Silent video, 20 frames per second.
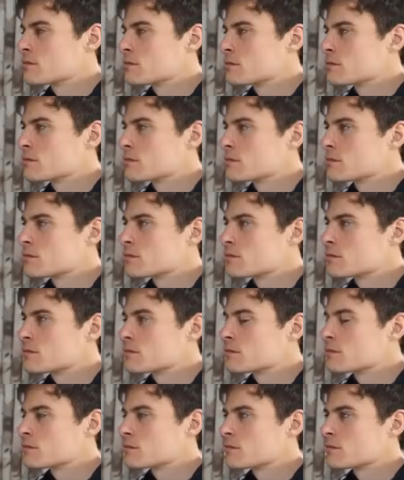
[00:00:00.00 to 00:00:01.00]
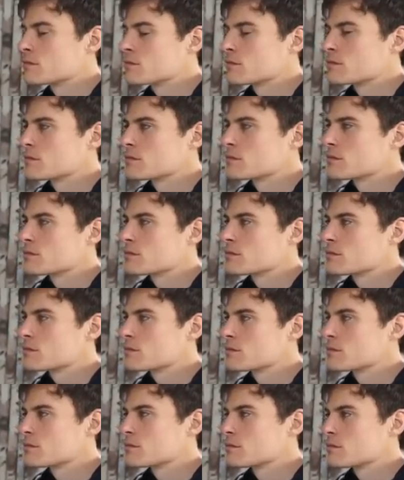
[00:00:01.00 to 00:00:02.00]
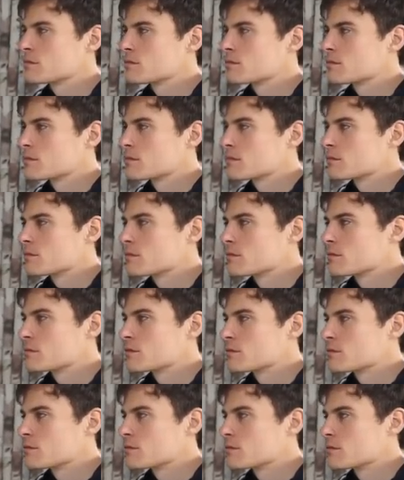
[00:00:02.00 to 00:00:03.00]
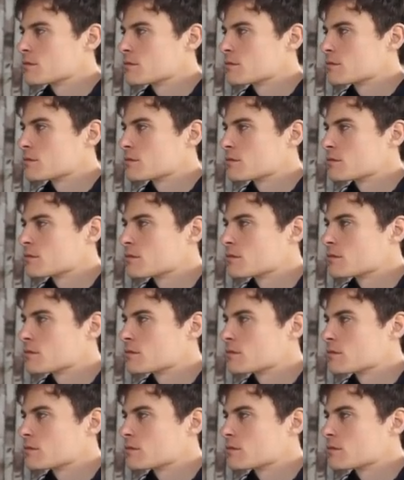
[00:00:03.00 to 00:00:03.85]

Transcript: (not speaking)